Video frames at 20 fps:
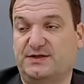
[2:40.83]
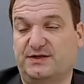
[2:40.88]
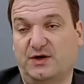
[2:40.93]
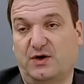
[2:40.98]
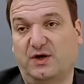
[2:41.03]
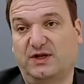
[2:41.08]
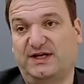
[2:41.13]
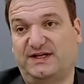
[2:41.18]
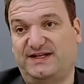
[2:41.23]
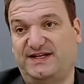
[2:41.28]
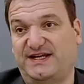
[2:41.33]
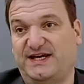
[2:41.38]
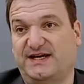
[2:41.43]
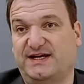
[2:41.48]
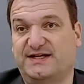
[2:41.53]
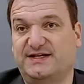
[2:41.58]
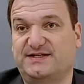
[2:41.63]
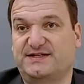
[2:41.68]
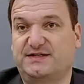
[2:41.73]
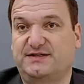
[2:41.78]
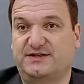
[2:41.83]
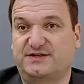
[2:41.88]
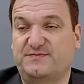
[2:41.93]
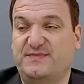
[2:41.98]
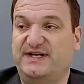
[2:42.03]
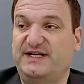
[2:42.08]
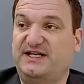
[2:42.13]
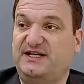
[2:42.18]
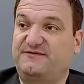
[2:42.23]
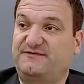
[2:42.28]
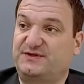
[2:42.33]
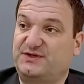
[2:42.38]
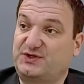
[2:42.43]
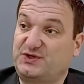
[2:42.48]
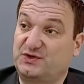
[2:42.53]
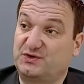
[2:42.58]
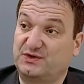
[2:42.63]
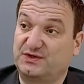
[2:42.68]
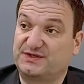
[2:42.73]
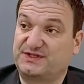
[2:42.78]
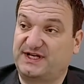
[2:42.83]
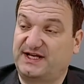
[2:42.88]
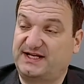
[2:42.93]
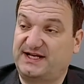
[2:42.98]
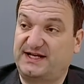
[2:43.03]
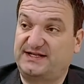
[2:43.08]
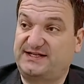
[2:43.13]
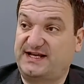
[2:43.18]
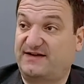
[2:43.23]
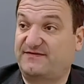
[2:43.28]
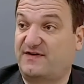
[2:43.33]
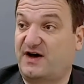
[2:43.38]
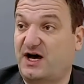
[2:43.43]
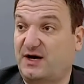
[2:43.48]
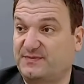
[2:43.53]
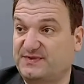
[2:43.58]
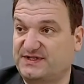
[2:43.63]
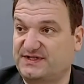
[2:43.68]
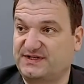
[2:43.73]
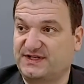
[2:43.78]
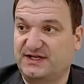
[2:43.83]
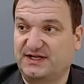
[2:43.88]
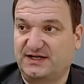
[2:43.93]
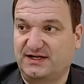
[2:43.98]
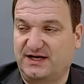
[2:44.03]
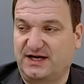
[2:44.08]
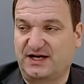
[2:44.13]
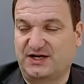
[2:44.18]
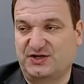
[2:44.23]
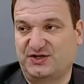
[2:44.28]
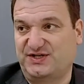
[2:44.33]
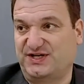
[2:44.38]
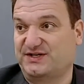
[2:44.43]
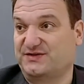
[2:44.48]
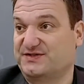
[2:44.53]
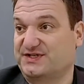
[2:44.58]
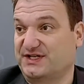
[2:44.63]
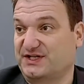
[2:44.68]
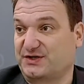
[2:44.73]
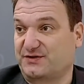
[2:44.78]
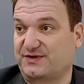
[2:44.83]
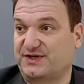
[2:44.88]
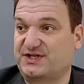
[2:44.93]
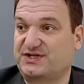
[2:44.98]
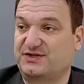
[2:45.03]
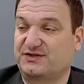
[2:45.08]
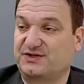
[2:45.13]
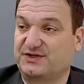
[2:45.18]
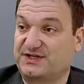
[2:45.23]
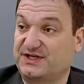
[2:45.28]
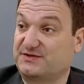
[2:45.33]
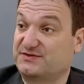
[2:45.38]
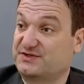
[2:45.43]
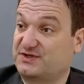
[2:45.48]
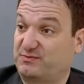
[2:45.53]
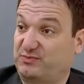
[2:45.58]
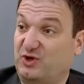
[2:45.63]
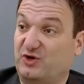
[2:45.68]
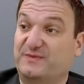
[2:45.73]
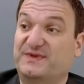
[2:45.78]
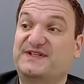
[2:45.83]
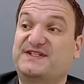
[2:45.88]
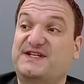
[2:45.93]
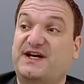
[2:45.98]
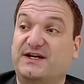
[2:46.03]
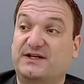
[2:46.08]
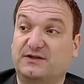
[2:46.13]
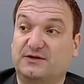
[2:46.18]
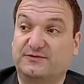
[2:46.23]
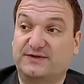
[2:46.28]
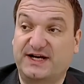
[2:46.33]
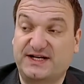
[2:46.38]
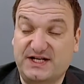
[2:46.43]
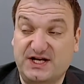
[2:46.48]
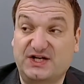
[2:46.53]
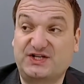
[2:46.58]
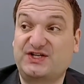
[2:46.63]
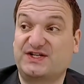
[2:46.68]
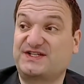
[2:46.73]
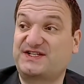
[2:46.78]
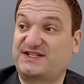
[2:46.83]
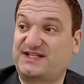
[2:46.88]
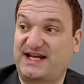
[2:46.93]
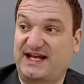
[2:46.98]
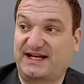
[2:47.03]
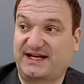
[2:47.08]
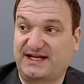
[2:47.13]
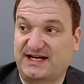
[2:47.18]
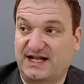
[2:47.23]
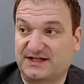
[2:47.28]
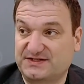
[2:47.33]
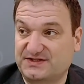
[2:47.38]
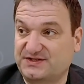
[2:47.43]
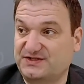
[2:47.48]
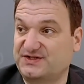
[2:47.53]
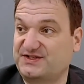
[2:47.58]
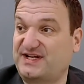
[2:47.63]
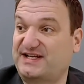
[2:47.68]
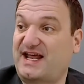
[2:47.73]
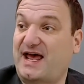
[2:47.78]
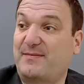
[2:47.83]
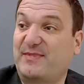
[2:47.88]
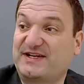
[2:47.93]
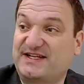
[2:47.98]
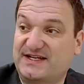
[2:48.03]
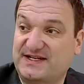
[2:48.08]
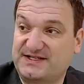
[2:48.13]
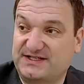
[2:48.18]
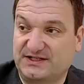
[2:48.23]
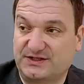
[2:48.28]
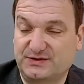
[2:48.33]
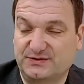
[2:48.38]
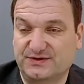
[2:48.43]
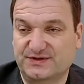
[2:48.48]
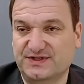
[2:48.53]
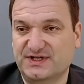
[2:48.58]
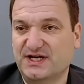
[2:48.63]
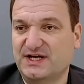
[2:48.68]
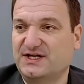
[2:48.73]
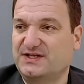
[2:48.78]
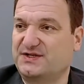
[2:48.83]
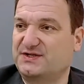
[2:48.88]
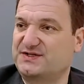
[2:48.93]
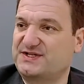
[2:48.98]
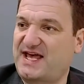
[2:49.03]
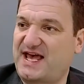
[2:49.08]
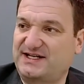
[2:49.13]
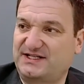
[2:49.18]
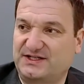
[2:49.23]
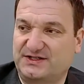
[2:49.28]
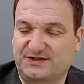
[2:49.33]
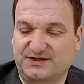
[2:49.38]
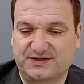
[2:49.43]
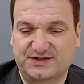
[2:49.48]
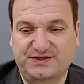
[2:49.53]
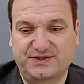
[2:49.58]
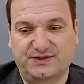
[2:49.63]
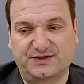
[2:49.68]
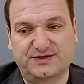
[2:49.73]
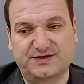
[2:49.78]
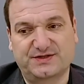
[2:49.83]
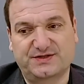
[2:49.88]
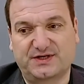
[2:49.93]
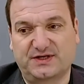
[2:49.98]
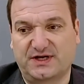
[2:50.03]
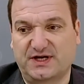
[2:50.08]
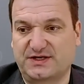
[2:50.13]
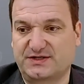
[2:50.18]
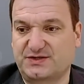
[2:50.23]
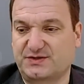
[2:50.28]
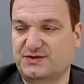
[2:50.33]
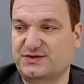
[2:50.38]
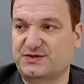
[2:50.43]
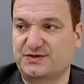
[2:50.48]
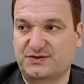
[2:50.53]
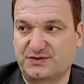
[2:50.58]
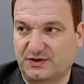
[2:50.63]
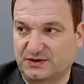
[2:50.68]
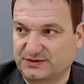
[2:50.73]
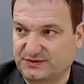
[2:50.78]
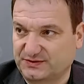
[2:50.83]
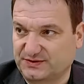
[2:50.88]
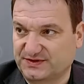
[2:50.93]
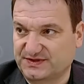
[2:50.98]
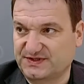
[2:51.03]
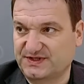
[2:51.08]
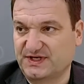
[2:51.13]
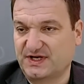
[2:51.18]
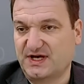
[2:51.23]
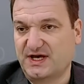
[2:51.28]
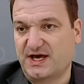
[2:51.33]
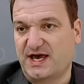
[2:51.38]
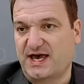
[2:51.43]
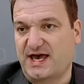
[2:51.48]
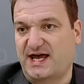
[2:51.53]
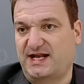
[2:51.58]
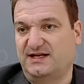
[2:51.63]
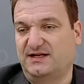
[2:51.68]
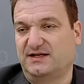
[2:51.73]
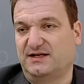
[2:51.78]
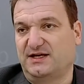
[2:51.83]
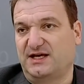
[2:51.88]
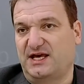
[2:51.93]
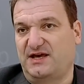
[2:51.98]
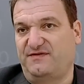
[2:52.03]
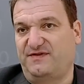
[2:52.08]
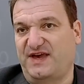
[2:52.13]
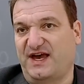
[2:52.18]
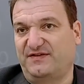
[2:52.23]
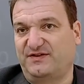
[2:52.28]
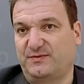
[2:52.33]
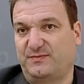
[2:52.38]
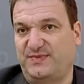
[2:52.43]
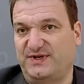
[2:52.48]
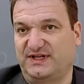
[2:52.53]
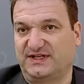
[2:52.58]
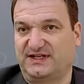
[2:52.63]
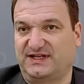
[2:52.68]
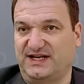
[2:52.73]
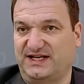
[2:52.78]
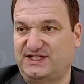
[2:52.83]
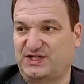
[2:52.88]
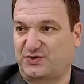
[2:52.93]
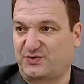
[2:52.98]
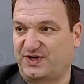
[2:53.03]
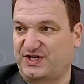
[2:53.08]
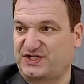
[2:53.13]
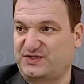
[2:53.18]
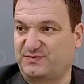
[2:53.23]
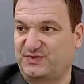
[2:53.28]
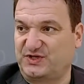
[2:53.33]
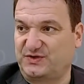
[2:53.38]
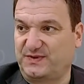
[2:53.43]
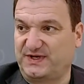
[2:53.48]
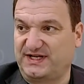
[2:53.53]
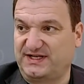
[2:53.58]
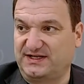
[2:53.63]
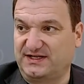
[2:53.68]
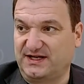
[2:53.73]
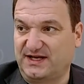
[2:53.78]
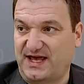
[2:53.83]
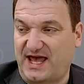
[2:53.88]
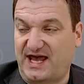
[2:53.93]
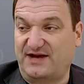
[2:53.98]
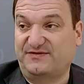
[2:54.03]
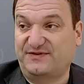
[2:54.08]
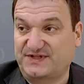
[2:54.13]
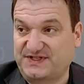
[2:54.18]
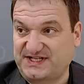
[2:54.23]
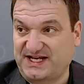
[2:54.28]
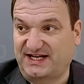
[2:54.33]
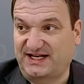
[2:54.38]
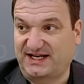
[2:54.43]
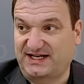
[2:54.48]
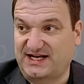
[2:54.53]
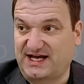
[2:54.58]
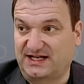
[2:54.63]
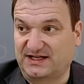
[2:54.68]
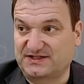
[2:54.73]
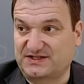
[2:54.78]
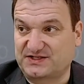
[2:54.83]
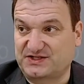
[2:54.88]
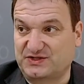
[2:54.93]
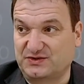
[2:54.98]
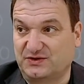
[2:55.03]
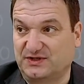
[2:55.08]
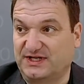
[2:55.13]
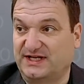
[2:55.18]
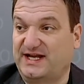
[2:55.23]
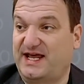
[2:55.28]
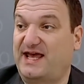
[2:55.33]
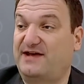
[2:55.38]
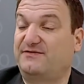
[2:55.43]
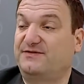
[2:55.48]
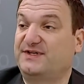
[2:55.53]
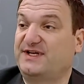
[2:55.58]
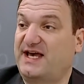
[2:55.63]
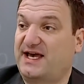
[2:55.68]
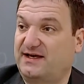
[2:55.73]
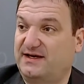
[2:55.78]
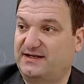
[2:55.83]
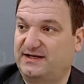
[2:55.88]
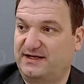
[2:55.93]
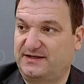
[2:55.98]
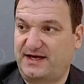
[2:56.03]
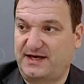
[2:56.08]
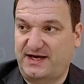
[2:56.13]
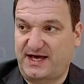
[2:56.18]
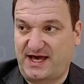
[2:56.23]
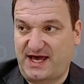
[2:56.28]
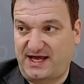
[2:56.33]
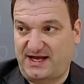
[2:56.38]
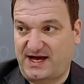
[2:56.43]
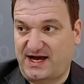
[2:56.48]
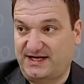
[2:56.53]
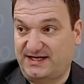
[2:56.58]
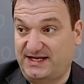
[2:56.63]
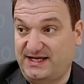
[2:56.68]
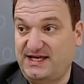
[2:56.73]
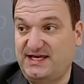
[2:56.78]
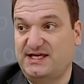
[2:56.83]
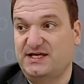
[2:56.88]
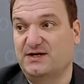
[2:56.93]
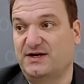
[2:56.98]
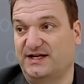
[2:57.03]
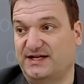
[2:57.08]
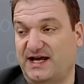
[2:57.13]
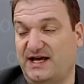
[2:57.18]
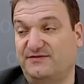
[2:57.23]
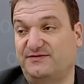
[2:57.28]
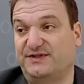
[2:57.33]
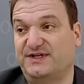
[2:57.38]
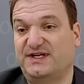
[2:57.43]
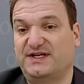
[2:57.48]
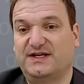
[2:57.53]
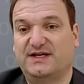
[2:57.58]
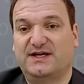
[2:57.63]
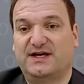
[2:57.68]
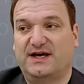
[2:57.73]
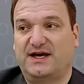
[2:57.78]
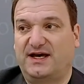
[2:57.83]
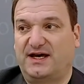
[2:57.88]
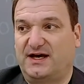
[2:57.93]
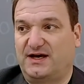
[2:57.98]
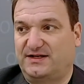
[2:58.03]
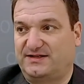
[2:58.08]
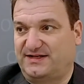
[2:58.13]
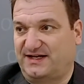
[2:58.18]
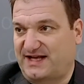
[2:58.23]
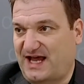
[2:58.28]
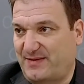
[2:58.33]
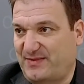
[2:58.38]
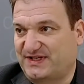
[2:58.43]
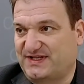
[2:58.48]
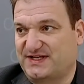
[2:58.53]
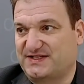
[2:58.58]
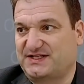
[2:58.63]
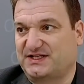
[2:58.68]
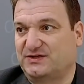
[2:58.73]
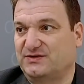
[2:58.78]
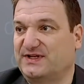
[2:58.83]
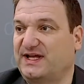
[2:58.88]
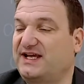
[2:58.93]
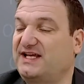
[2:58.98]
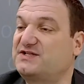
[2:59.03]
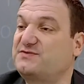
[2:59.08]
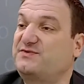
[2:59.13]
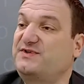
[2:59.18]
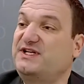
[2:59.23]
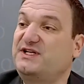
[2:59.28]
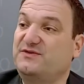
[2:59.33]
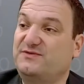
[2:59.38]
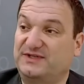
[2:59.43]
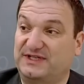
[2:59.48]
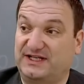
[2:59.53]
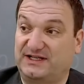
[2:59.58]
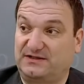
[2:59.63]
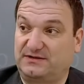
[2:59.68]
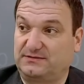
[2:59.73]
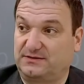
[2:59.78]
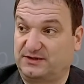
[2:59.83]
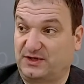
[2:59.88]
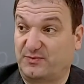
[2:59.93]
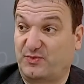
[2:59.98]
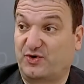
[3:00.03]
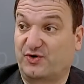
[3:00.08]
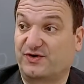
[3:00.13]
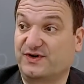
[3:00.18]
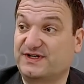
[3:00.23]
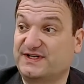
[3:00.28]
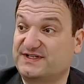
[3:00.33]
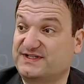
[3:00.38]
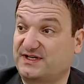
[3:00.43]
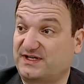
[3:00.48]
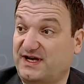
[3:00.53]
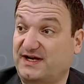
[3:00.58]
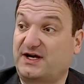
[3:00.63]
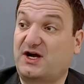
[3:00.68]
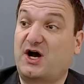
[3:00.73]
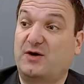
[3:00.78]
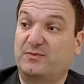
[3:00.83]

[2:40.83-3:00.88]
So the whole idea is there's many different tools in a DevOps, continuous integration, continuous deployment cycle, right? Not just static analysis, there's dynamic testing tools. Right. There's editors, there's source control tools. And if you have to build an integration between every static analysis tool and every IDE and every dynamic testing tool, that gets really, really laborious and